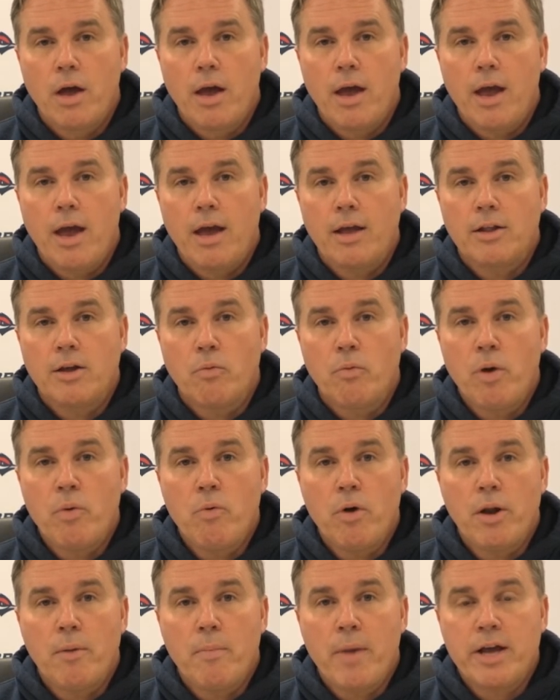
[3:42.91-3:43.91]
And we
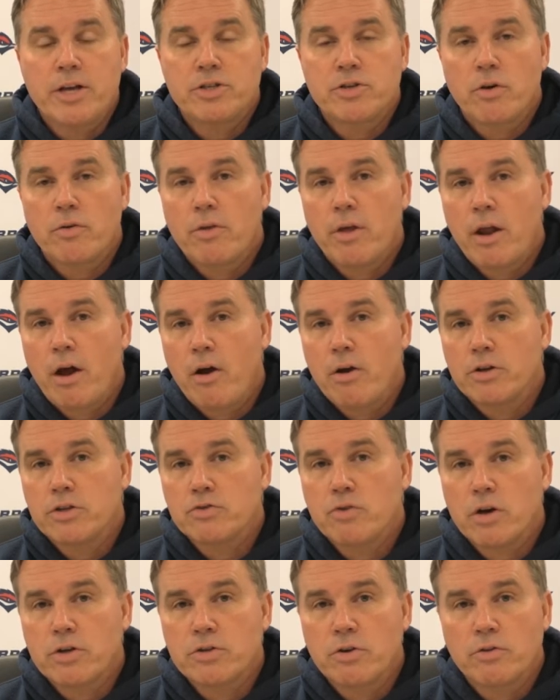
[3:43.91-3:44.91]
want to make sure that our
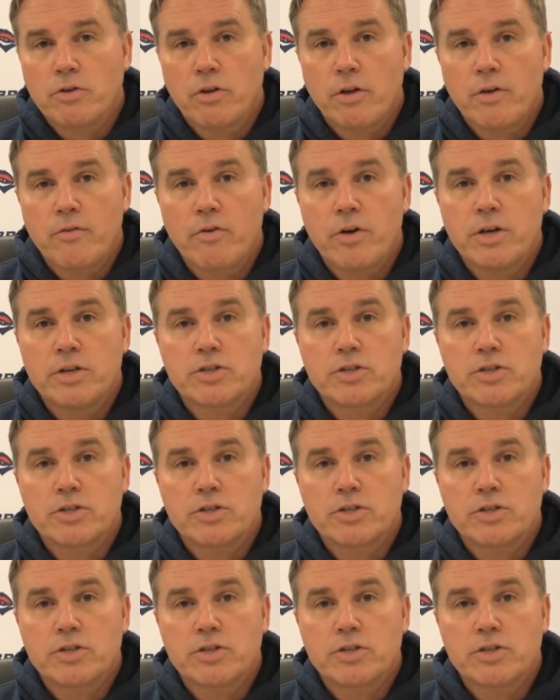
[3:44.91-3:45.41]
instructional delivery